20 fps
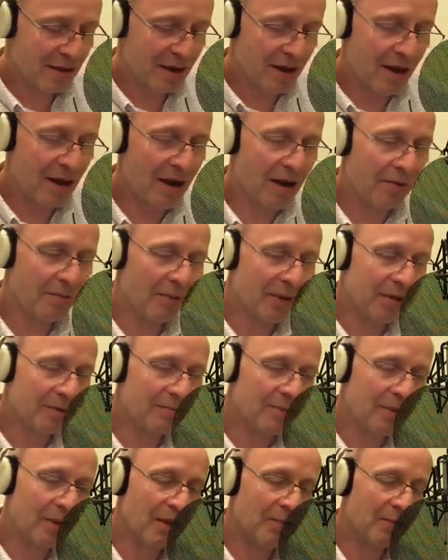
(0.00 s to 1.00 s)

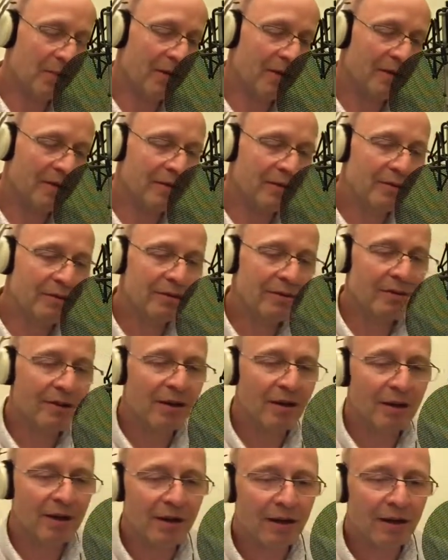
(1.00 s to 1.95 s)
harming people who,